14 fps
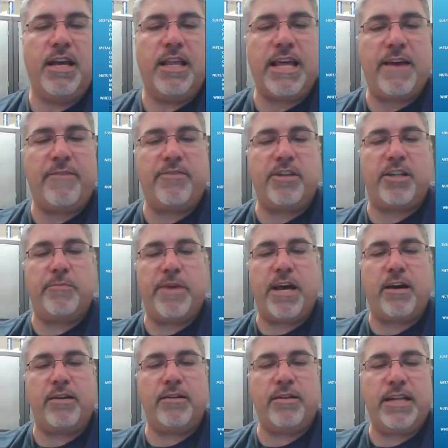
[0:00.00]
They have just
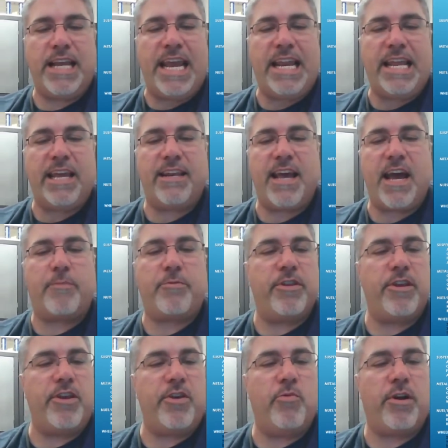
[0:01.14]
about any adapter
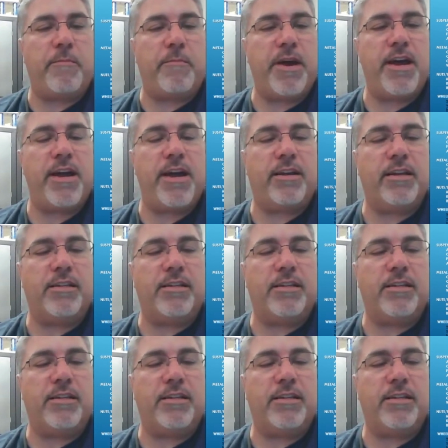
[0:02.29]
that you want to make.